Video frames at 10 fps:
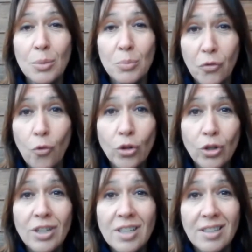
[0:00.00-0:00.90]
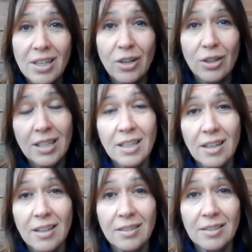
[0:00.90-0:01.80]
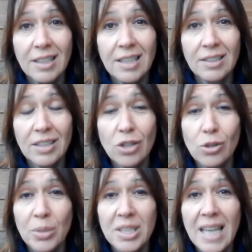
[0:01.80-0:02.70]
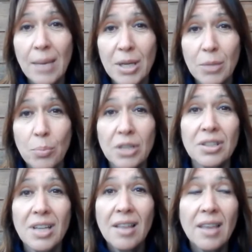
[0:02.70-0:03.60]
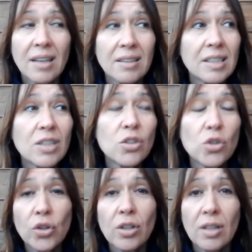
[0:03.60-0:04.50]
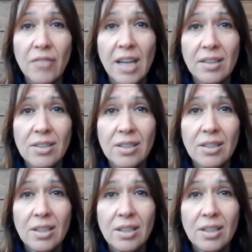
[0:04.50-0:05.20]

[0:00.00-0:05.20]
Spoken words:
before, not necessarily an international pandemic, but that an external event